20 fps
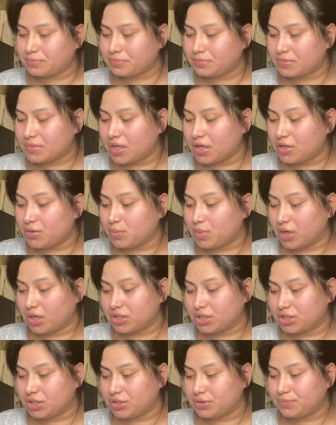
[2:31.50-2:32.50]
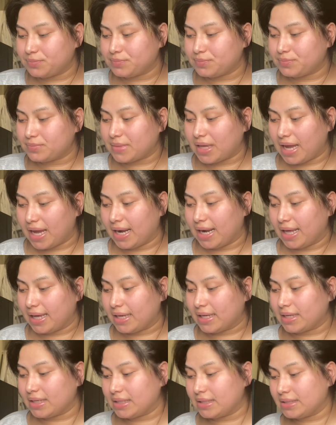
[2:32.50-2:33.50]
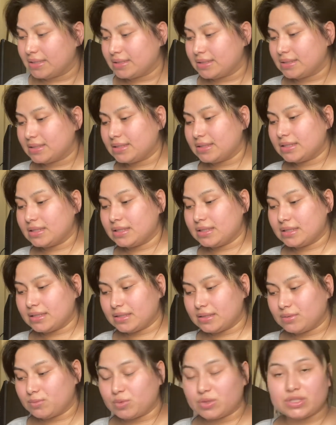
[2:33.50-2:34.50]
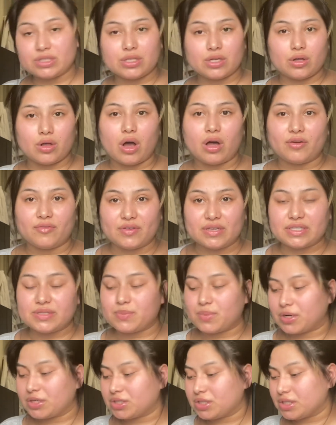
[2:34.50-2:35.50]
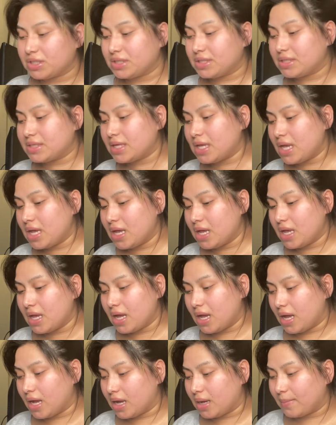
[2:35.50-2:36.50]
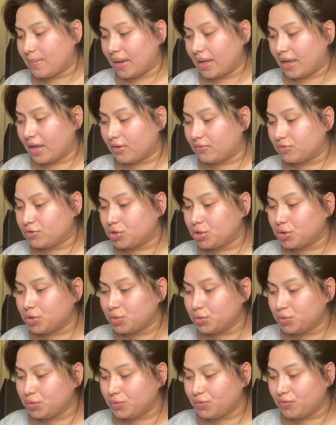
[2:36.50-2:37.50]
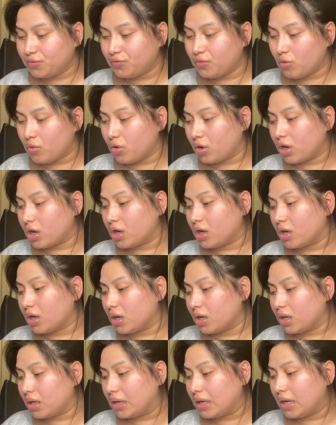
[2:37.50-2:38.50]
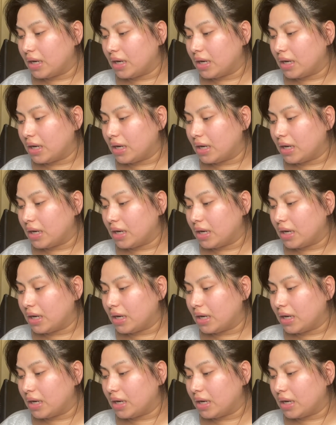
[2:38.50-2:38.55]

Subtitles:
The other brush that I like, we're still on face brushes. I have two for